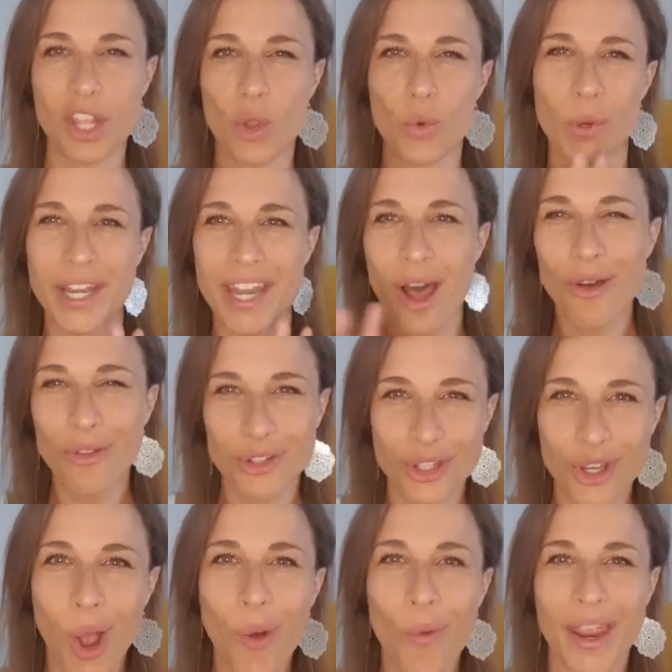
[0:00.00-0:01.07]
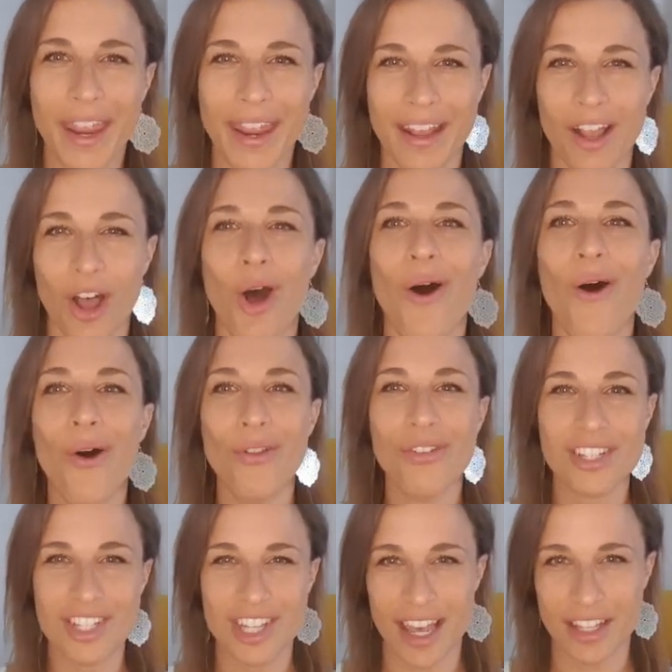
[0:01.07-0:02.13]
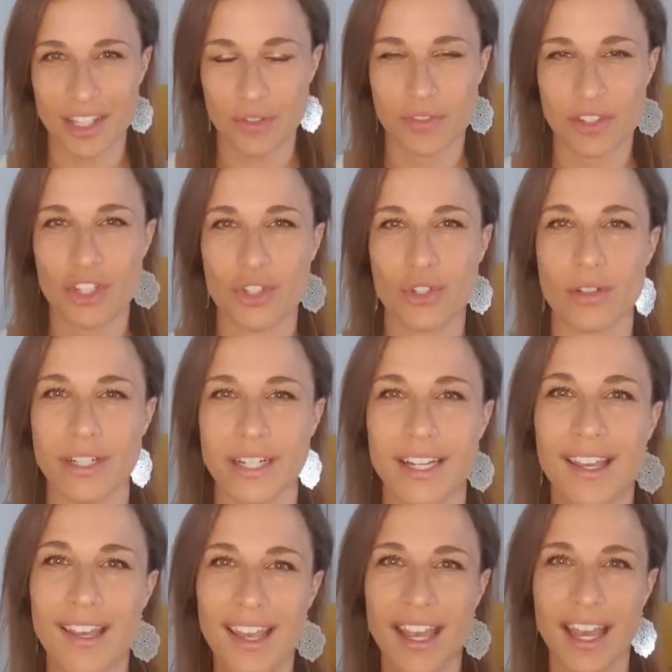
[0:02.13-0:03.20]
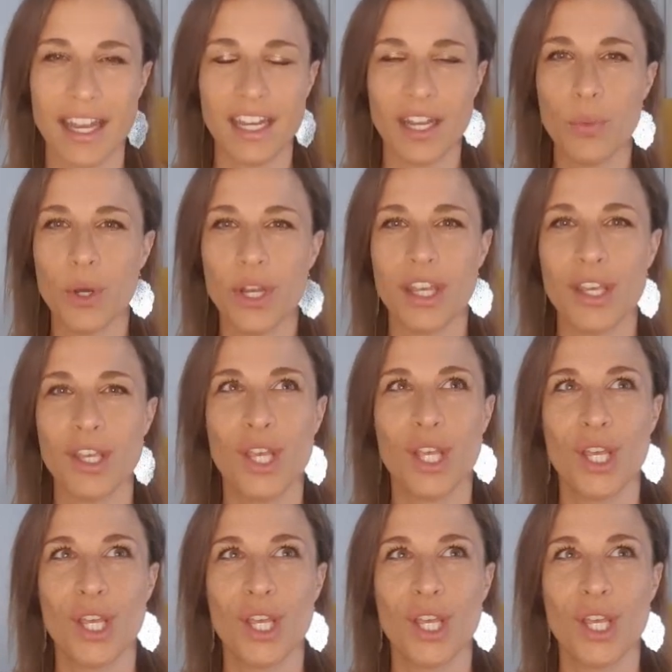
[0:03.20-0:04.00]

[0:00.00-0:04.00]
without knowing all the sides of the story and they want to